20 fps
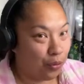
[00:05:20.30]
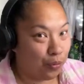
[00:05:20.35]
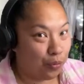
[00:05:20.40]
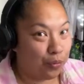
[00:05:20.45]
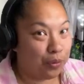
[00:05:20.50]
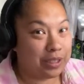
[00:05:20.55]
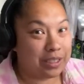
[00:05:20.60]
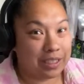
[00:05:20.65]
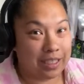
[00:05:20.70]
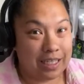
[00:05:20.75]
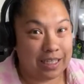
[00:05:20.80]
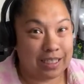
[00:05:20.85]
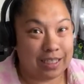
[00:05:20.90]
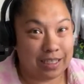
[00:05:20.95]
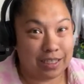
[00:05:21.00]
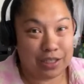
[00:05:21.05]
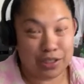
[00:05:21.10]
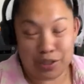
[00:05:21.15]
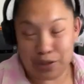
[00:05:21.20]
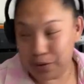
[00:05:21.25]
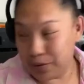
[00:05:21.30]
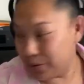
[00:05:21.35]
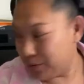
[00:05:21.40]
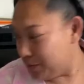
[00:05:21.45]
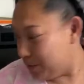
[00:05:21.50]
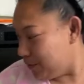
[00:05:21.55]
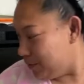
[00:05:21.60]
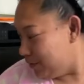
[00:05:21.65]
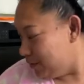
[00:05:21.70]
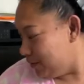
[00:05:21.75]
which leads us
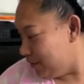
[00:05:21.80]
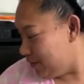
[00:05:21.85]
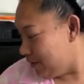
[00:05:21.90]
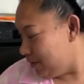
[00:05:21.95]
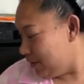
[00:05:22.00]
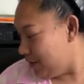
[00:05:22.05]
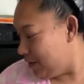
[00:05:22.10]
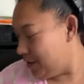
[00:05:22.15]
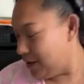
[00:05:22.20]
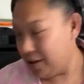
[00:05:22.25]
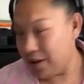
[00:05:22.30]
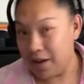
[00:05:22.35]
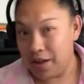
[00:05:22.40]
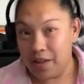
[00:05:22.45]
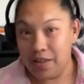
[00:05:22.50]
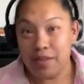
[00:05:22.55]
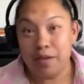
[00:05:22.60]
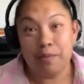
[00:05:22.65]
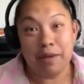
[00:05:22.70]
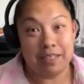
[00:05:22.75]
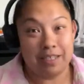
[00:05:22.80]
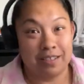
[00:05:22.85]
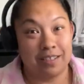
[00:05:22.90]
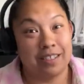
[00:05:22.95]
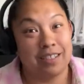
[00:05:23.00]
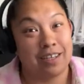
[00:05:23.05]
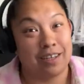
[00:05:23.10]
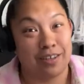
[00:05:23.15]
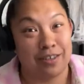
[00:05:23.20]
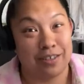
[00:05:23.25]
to the mess of
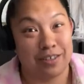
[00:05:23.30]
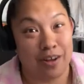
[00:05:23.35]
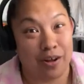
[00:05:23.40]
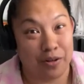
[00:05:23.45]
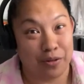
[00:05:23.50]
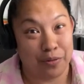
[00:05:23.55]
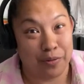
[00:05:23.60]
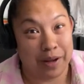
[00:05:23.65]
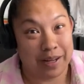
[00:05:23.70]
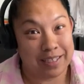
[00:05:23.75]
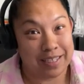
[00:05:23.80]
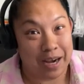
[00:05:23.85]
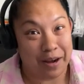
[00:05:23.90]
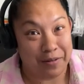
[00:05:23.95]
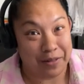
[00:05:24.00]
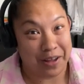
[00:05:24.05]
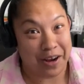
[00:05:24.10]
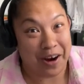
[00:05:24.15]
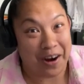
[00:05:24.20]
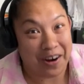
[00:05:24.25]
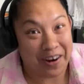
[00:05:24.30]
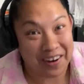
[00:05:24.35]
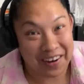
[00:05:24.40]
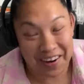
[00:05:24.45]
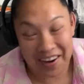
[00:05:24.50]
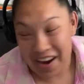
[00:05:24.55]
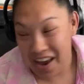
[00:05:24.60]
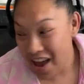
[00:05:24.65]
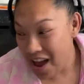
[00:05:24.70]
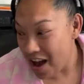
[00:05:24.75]
stickers all the way down there.
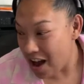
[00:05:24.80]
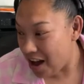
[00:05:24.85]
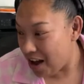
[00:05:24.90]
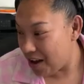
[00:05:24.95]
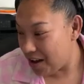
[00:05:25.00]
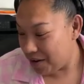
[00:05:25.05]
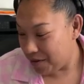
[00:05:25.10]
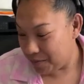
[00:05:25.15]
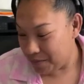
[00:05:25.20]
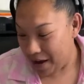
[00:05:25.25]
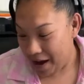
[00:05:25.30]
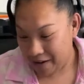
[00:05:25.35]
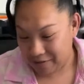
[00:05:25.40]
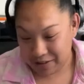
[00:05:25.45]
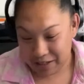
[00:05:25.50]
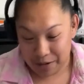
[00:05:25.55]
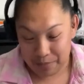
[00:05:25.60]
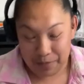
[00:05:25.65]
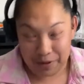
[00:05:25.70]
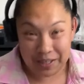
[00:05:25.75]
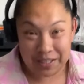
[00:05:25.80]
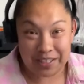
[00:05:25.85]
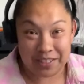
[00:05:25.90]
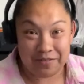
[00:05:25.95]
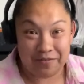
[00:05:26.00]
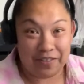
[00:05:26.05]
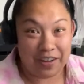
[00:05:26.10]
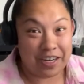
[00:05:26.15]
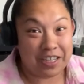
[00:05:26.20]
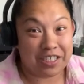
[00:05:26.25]
After I
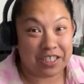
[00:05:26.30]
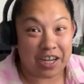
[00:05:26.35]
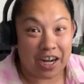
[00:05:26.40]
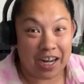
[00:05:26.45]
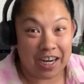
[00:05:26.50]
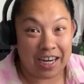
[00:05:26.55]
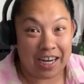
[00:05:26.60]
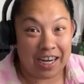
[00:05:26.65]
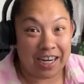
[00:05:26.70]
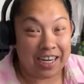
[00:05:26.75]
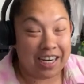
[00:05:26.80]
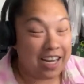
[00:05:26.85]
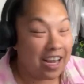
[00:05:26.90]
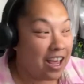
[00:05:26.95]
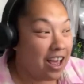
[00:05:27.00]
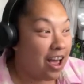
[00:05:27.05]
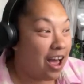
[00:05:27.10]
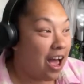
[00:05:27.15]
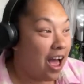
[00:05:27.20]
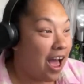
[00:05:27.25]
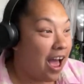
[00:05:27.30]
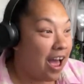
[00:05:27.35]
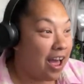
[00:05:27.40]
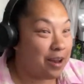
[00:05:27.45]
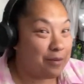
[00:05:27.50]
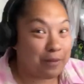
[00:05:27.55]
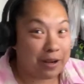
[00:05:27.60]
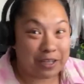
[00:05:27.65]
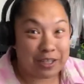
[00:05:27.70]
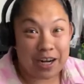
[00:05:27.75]
finished cutting
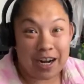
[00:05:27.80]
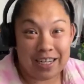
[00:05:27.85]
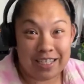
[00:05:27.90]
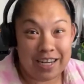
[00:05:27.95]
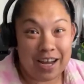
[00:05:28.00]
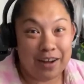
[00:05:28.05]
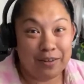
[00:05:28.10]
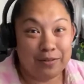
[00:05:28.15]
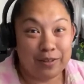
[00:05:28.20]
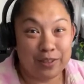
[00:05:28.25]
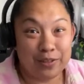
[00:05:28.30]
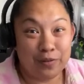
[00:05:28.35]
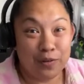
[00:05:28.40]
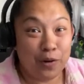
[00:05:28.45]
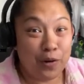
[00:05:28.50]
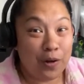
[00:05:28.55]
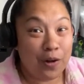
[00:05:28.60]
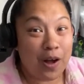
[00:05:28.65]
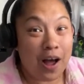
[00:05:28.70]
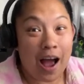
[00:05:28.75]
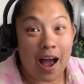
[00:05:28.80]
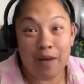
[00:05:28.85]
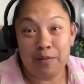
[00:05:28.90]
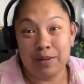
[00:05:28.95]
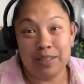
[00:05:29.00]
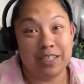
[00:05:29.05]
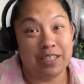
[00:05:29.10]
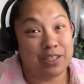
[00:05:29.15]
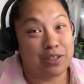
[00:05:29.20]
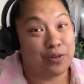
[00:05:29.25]
and my trash can was full, I
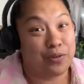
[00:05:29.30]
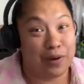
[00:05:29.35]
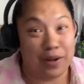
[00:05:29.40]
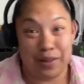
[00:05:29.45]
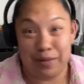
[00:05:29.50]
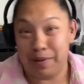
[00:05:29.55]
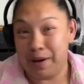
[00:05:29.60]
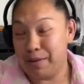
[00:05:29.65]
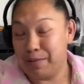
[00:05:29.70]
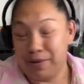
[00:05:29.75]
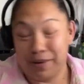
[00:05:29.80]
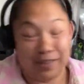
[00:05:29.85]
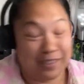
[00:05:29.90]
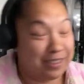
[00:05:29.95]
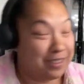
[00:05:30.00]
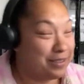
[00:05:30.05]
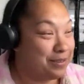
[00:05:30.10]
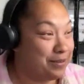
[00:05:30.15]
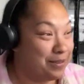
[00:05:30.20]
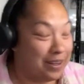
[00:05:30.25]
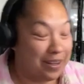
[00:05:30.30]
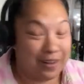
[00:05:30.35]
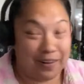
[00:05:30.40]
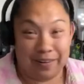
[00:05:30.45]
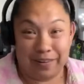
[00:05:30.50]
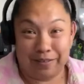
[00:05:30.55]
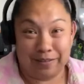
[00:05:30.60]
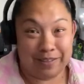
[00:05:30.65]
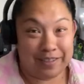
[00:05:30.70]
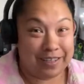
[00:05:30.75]
was just throwing the papers,
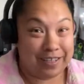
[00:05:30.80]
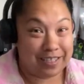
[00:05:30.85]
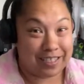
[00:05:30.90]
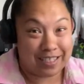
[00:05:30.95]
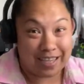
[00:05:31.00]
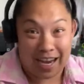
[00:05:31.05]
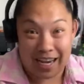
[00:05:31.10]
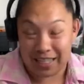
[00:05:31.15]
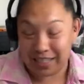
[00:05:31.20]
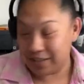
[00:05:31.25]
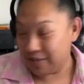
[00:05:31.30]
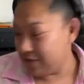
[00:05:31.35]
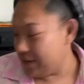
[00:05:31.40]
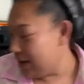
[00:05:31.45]
the sides of